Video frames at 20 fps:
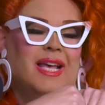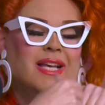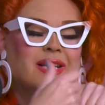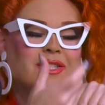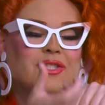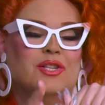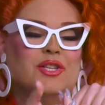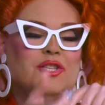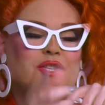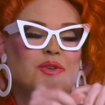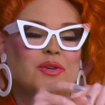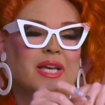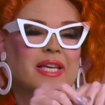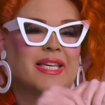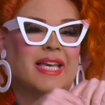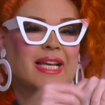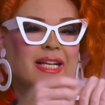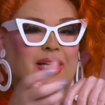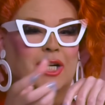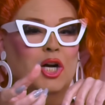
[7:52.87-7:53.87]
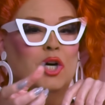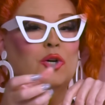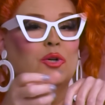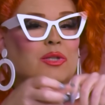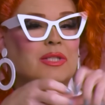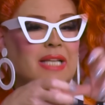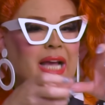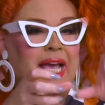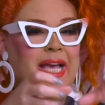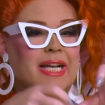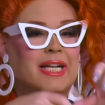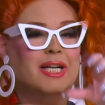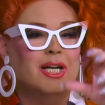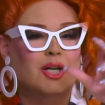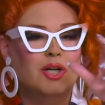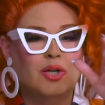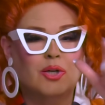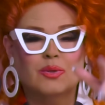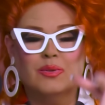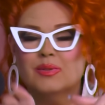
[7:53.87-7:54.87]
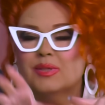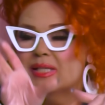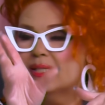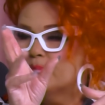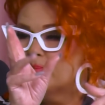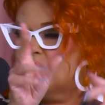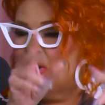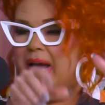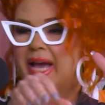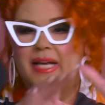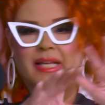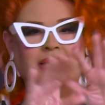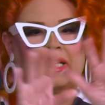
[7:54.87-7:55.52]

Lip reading: So you could get Coke, Diet Coke, Sprite,